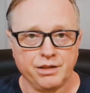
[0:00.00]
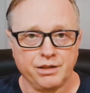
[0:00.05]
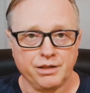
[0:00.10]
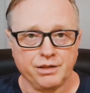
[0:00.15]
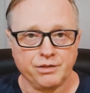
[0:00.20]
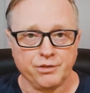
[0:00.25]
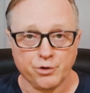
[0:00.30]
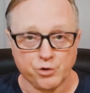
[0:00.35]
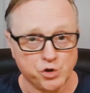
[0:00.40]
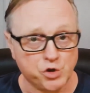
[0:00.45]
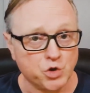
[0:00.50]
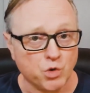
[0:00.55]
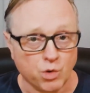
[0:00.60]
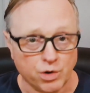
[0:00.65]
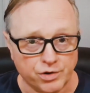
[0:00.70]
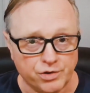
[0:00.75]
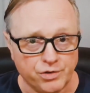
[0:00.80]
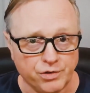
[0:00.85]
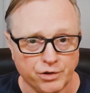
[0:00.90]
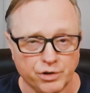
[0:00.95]
They're
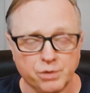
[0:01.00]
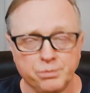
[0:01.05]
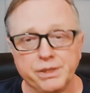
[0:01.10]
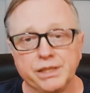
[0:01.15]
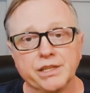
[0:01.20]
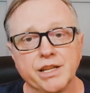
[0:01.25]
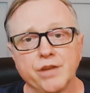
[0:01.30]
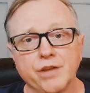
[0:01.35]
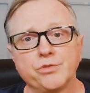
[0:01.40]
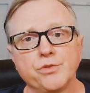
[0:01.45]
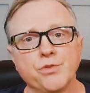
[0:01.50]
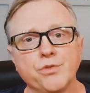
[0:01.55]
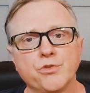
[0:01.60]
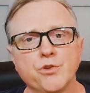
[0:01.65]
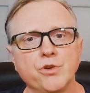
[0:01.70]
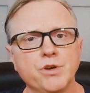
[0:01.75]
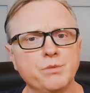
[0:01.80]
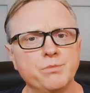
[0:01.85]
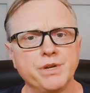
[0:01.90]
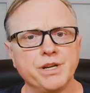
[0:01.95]
short. They're going to be less than
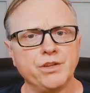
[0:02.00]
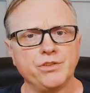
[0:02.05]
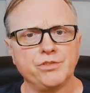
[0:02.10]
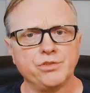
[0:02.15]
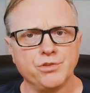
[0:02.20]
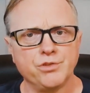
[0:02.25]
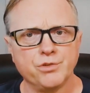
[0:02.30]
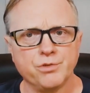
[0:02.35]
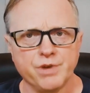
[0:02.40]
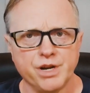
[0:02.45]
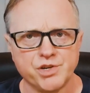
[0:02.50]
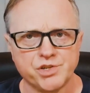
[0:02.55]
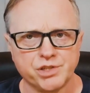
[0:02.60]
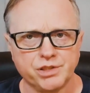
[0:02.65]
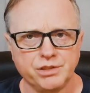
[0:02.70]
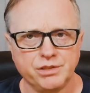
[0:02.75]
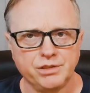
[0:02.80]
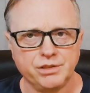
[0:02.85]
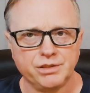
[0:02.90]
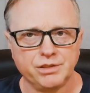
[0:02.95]
30 minutes in
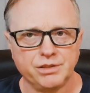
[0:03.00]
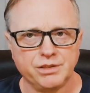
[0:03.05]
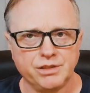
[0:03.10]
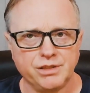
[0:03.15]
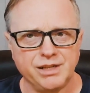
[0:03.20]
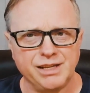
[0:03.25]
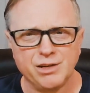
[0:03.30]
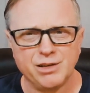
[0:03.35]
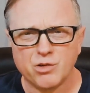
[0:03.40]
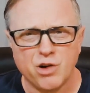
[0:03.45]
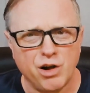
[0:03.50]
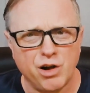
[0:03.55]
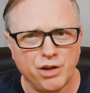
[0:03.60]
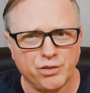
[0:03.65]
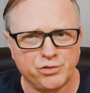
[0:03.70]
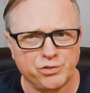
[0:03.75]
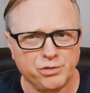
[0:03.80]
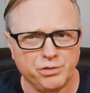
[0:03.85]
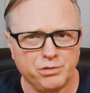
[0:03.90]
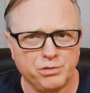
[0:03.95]
duration. It'll
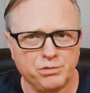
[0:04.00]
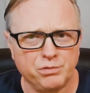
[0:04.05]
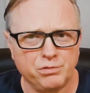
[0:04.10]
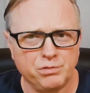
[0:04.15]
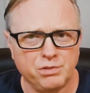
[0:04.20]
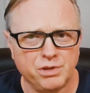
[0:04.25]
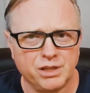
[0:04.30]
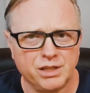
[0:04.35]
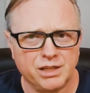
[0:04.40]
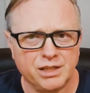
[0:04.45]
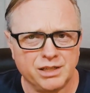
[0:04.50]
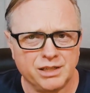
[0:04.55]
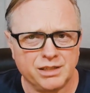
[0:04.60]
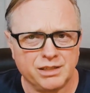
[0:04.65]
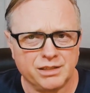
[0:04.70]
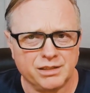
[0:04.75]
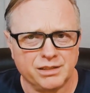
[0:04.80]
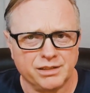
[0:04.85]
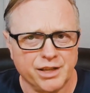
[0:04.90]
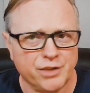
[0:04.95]
cost you
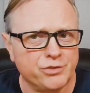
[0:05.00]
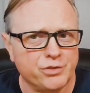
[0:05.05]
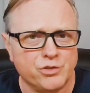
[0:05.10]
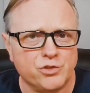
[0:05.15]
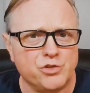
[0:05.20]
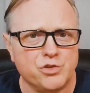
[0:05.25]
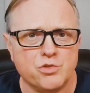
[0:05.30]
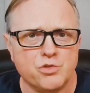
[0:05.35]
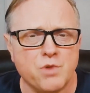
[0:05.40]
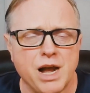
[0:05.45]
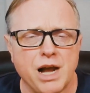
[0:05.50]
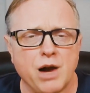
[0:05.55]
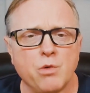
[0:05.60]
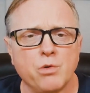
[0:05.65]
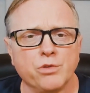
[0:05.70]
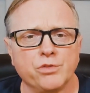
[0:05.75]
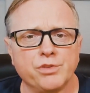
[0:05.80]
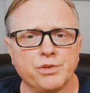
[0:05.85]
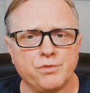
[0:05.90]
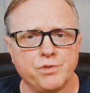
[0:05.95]
less than 2
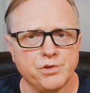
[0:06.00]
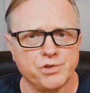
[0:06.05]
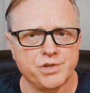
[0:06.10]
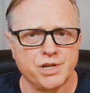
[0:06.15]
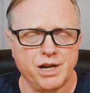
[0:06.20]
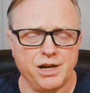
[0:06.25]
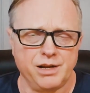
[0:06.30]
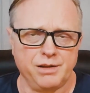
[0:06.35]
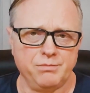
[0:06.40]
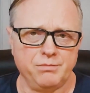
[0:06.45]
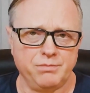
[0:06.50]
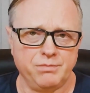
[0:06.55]
hours of your time.